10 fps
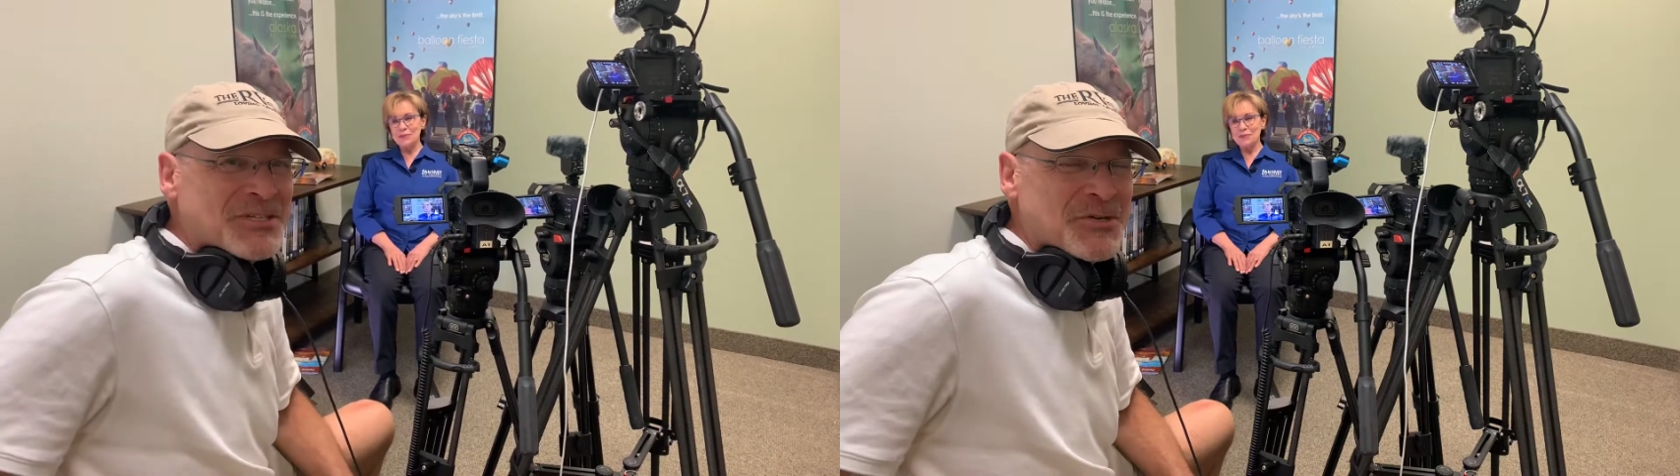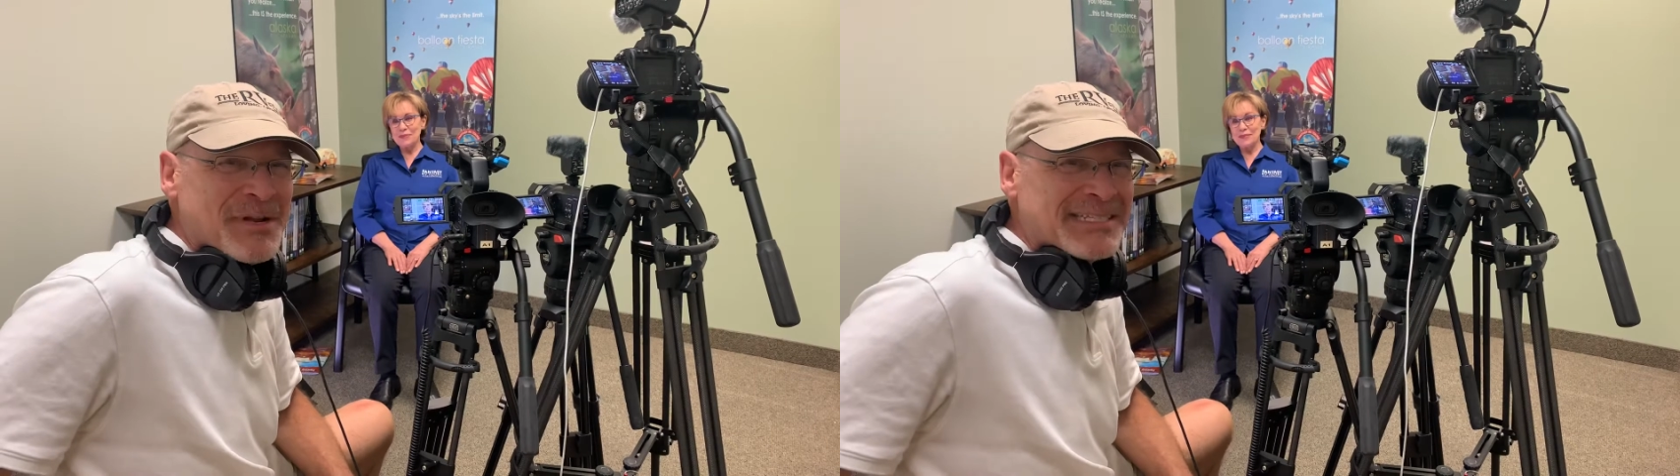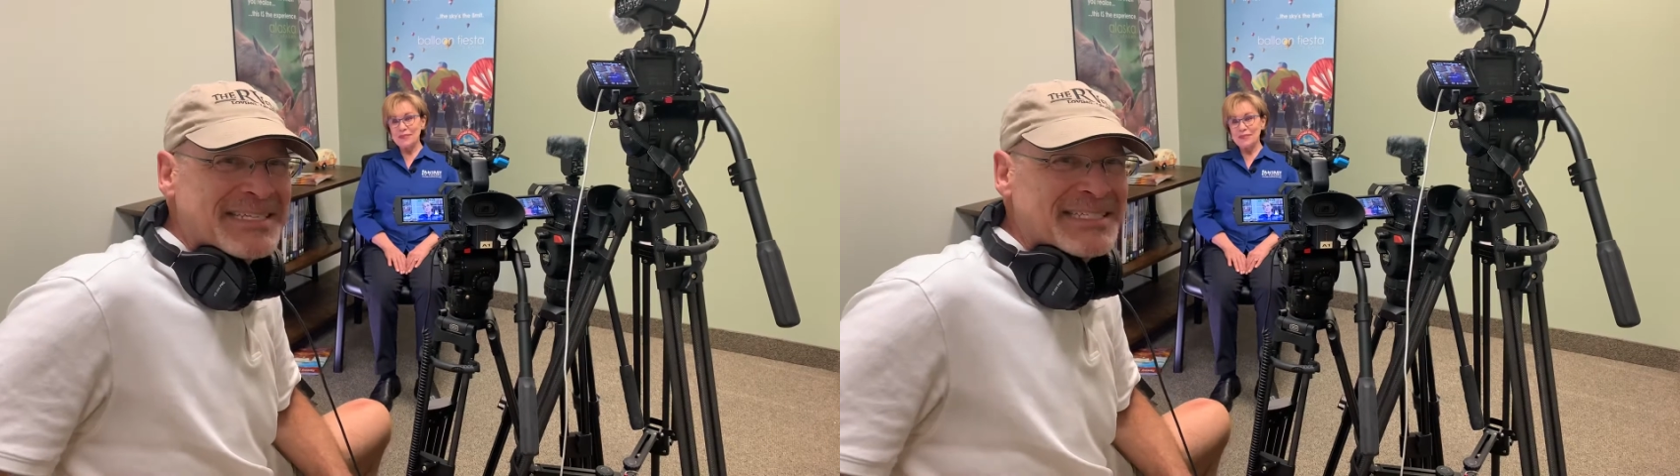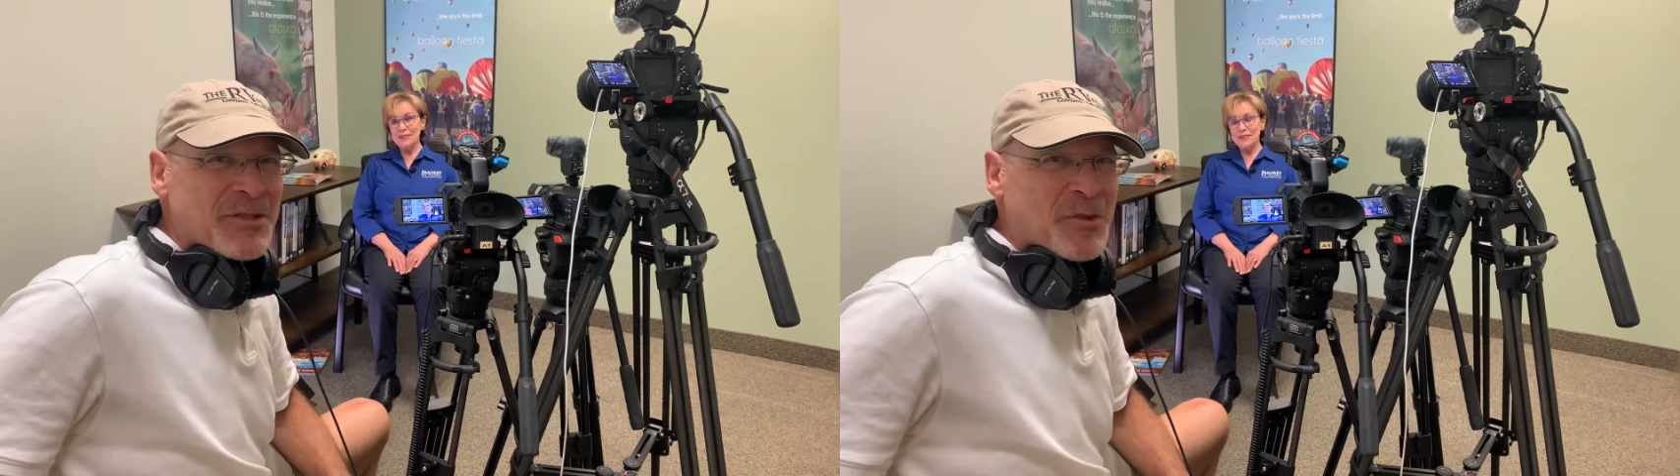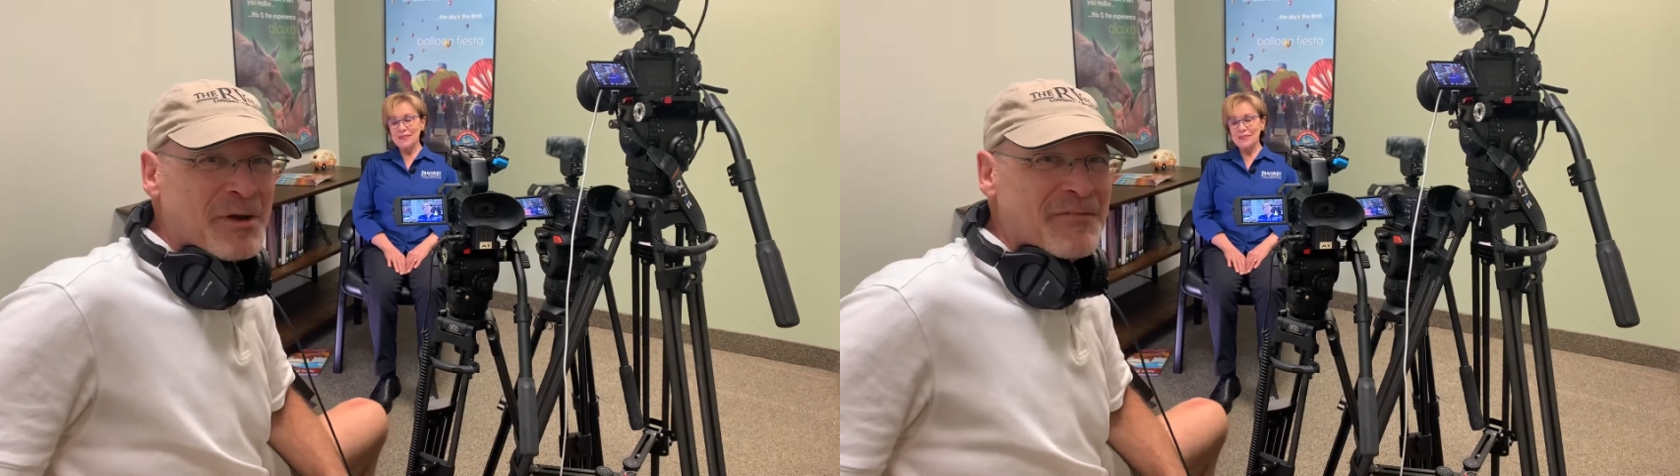shooting season
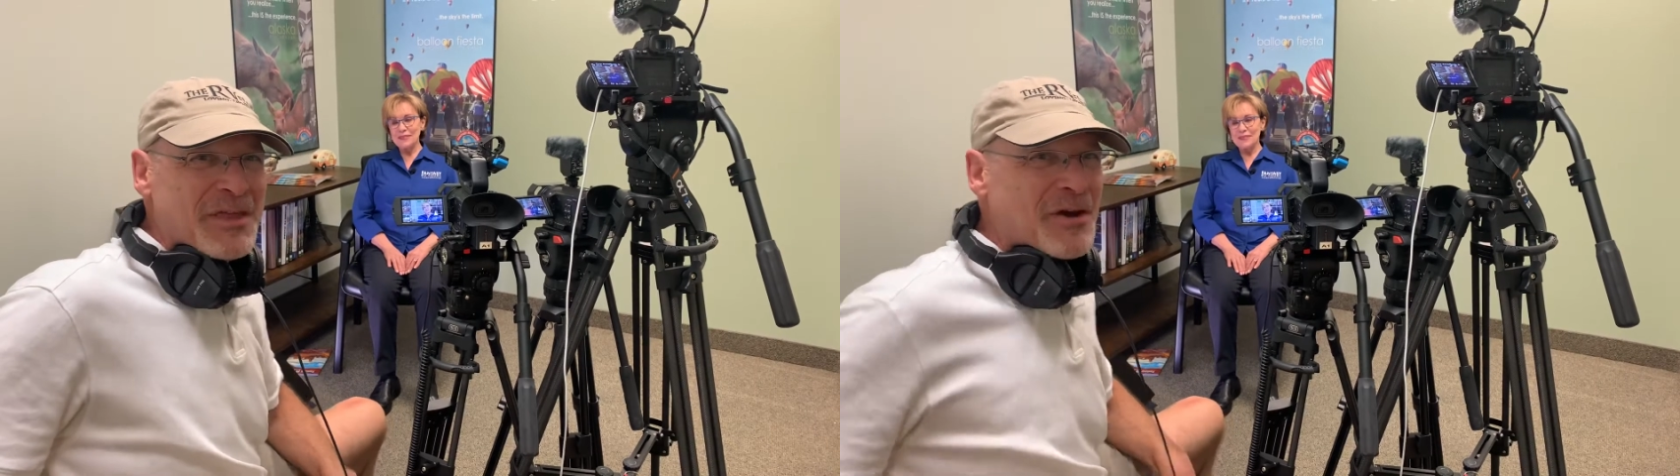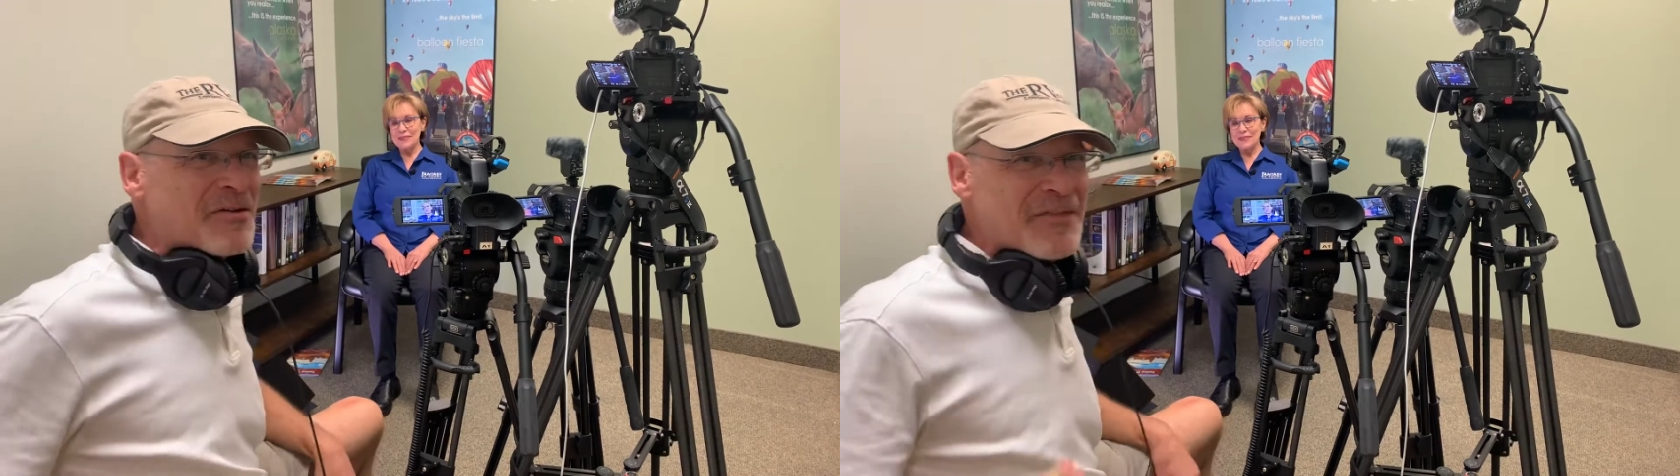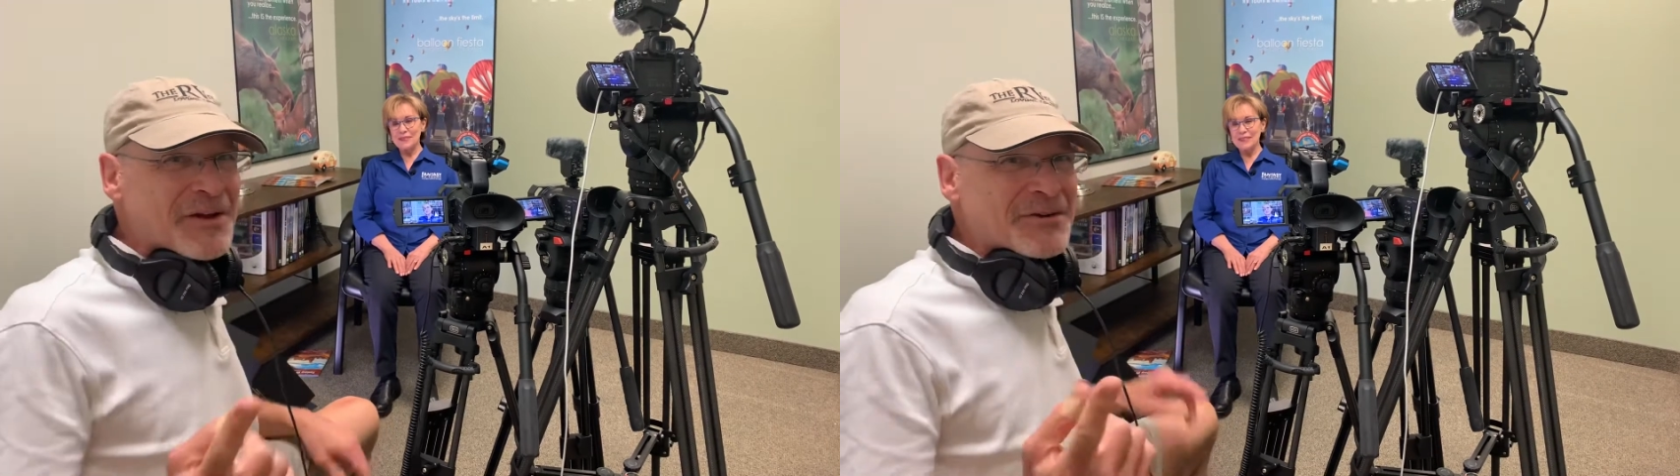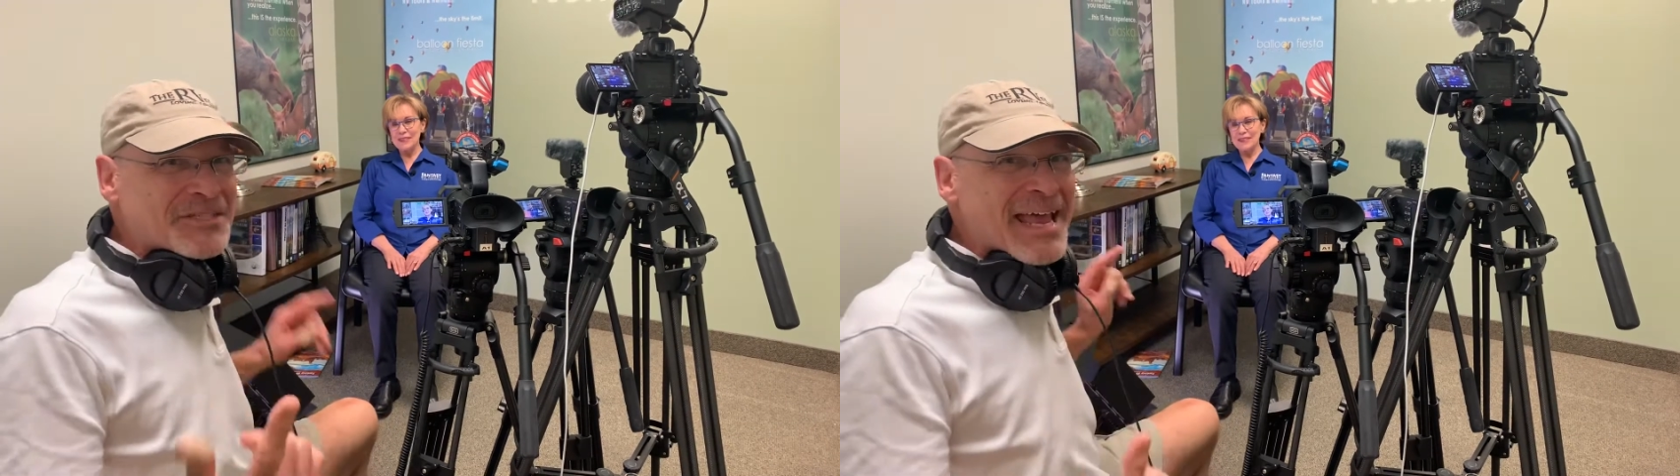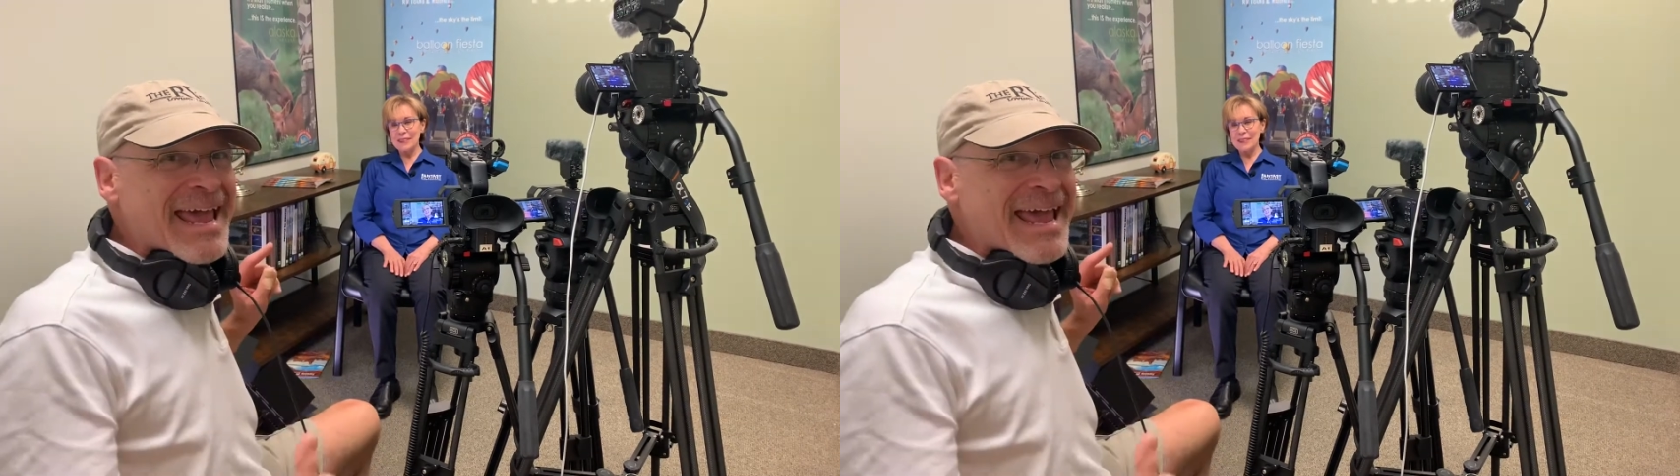three of the RVers.